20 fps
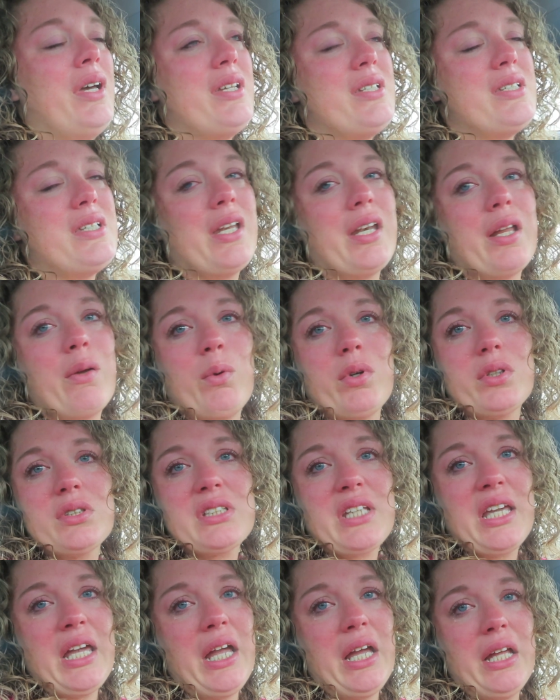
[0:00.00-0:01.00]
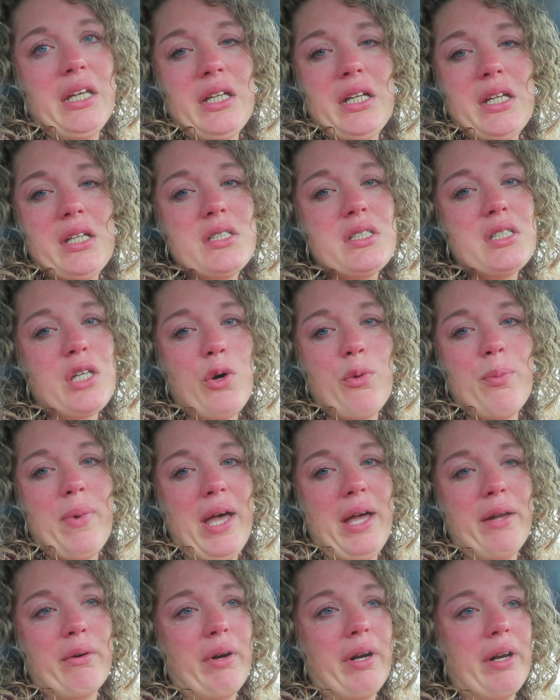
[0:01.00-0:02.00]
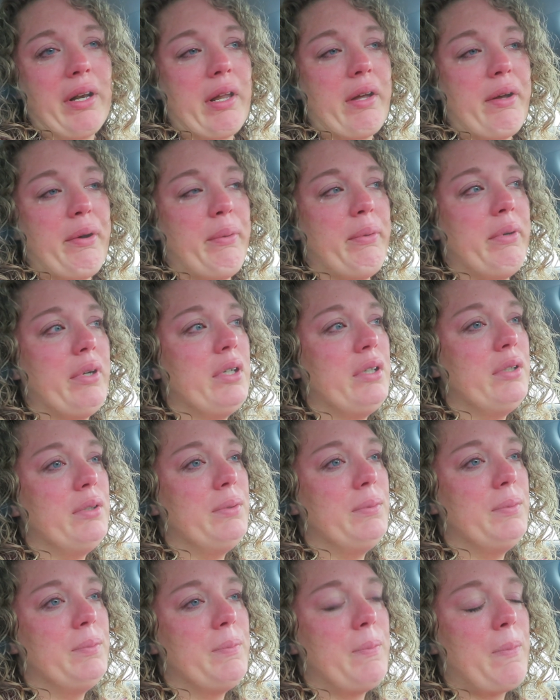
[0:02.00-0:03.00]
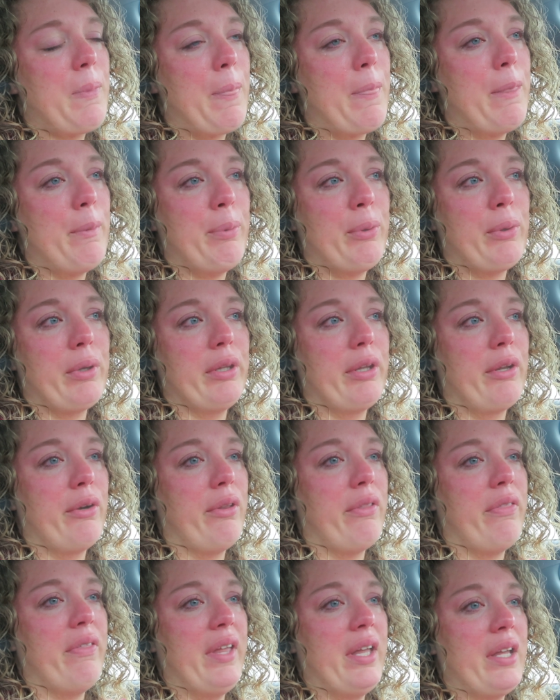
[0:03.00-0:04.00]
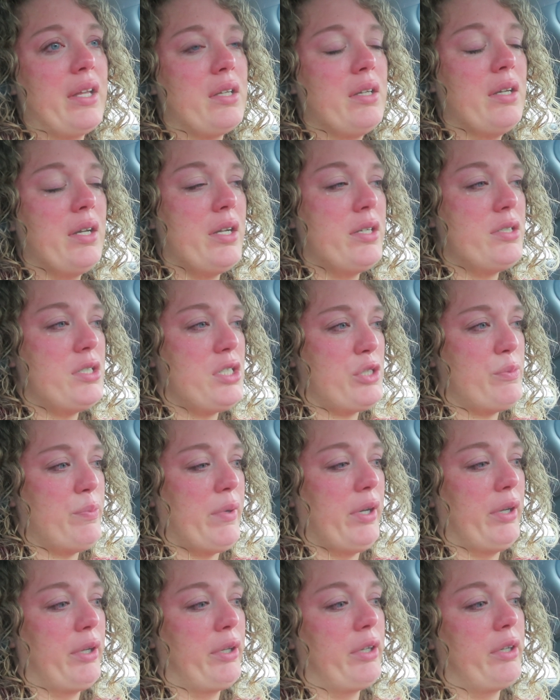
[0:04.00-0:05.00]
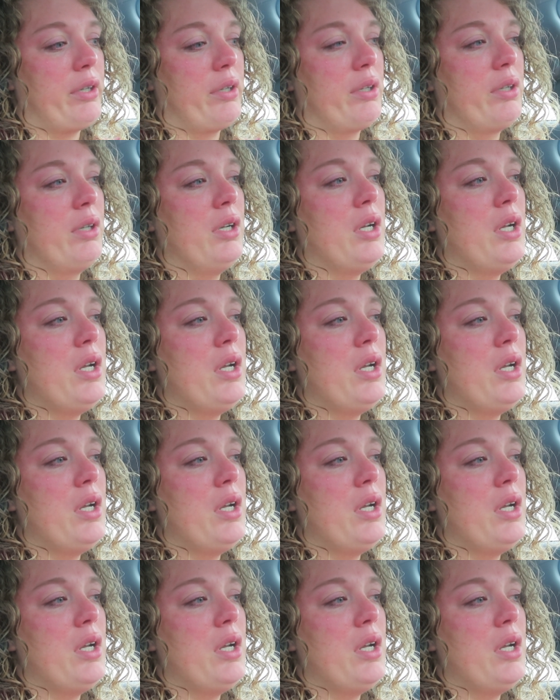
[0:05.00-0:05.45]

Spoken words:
Sydney wants candy so bad right now. The poor little thing. I just bought her